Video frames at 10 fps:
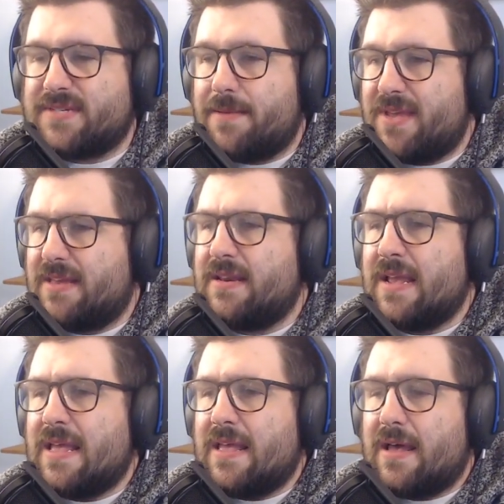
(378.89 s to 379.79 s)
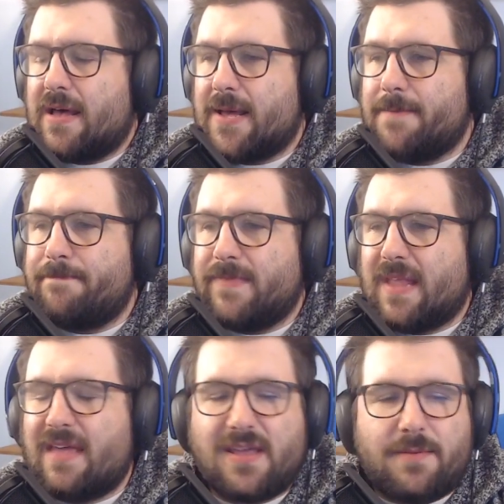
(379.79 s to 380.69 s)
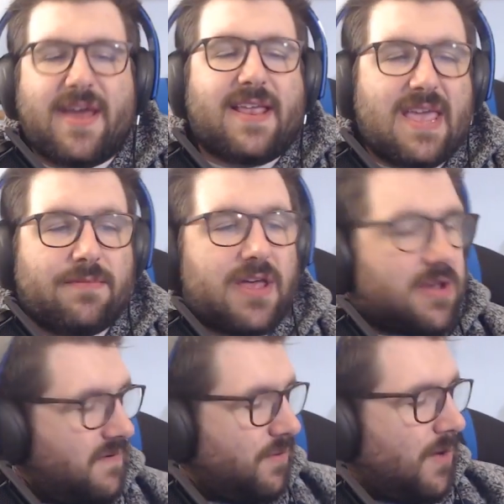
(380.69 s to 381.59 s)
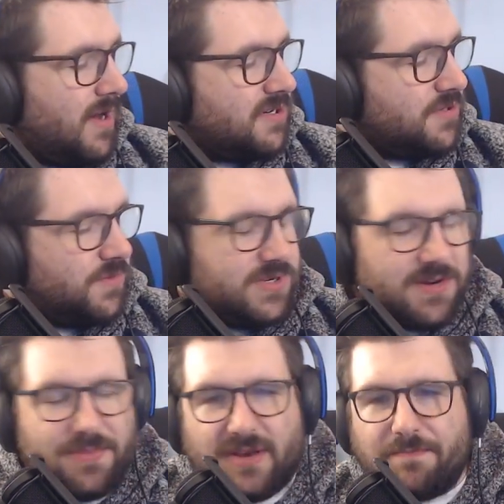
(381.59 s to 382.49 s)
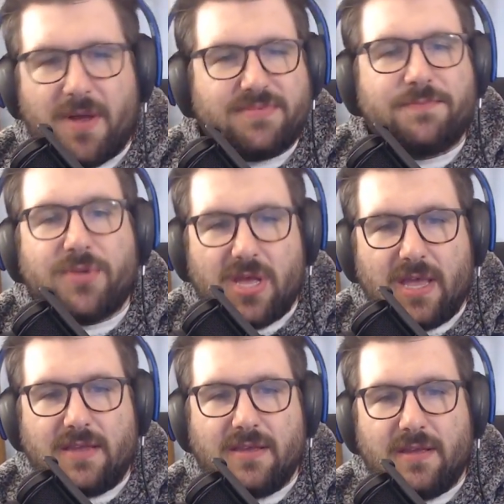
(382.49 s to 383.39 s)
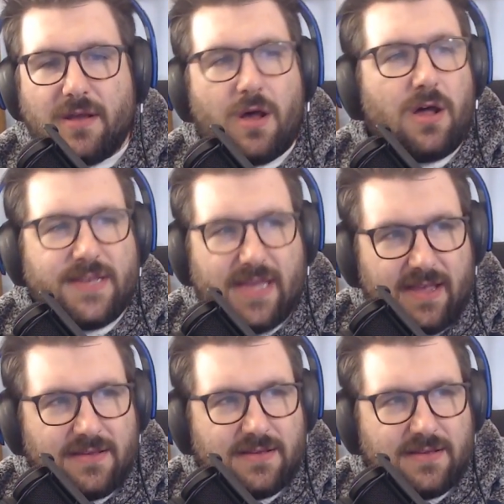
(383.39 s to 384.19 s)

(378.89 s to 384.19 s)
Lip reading: I mean, I think about a game like Overwatch, which I've been pumped to play all day.